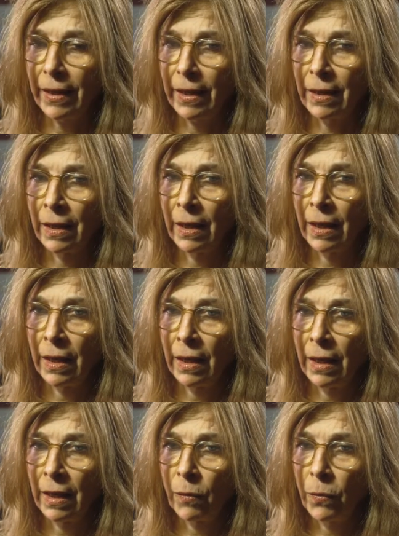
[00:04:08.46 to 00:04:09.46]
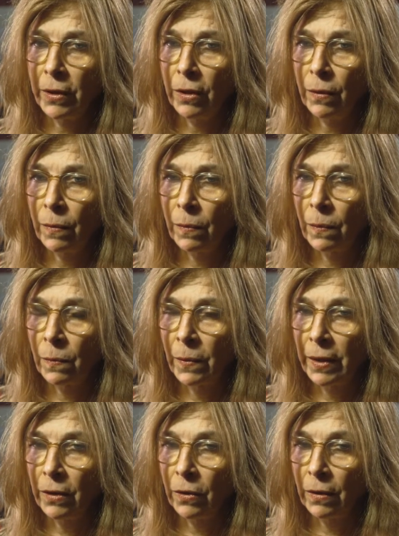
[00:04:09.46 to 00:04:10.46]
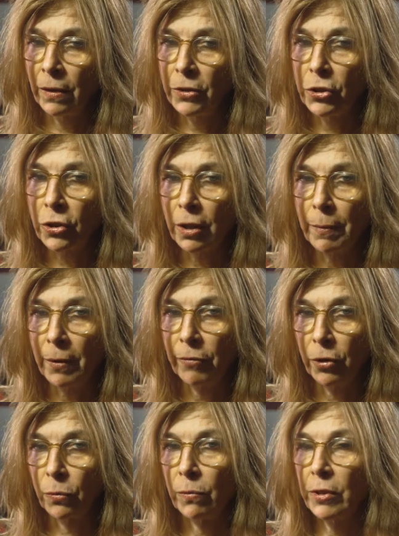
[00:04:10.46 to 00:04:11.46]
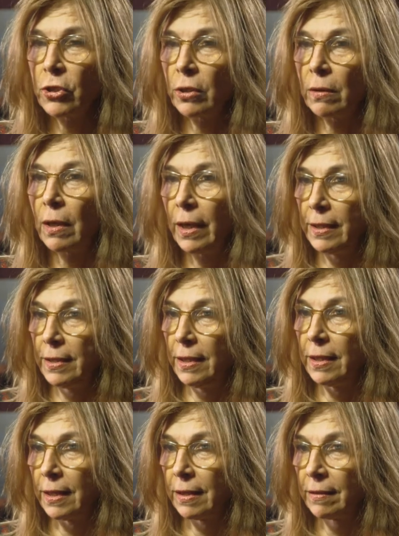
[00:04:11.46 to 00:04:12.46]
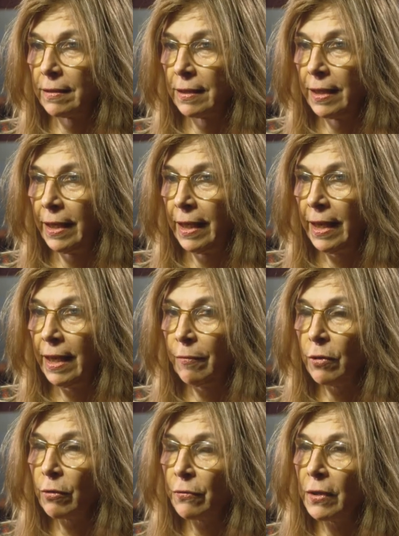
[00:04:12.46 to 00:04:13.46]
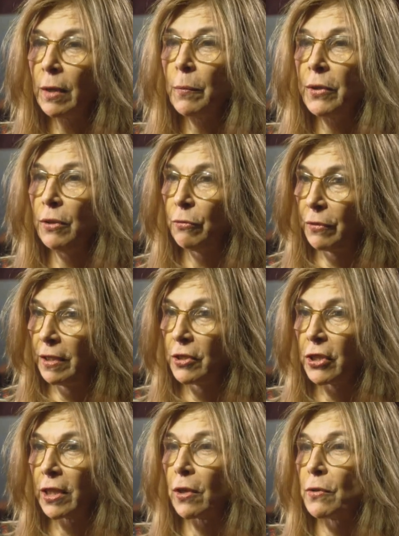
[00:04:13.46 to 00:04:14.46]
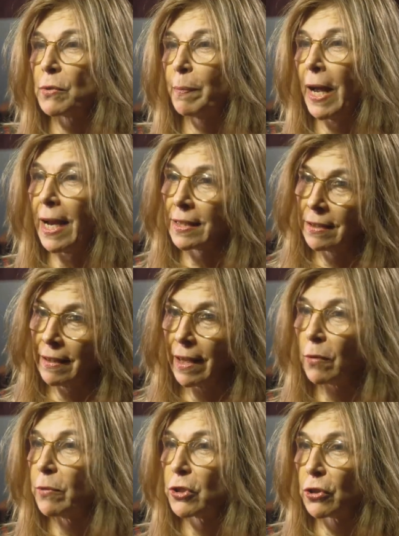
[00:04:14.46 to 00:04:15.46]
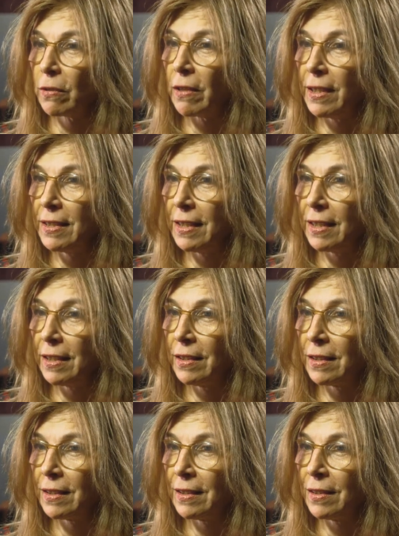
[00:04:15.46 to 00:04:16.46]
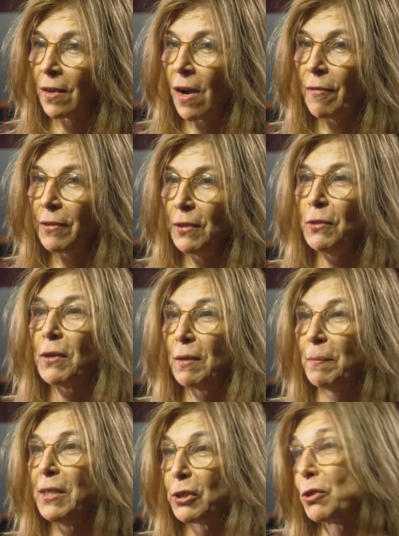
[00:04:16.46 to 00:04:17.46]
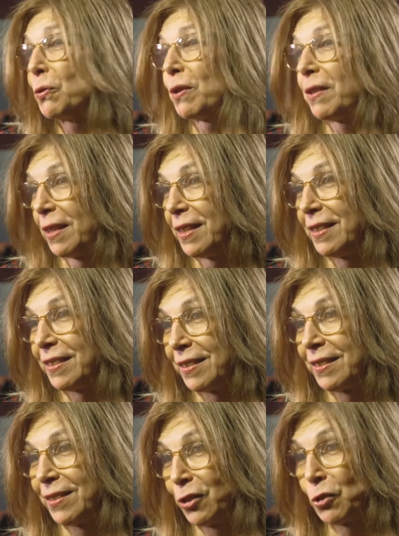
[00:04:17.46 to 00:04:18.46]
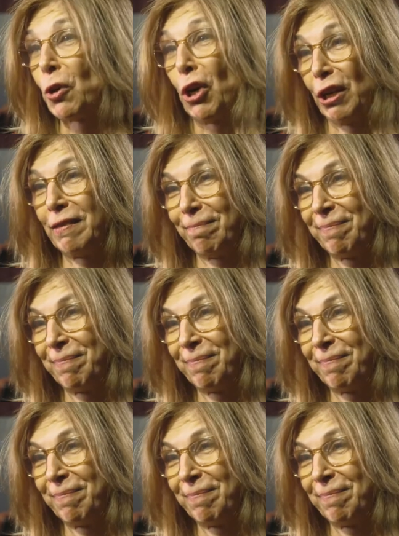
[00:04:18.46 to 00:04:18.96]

that when you the germ of your original idea, if your film, when you finish it, goes back to that original idea, often you can be sure that it's strong.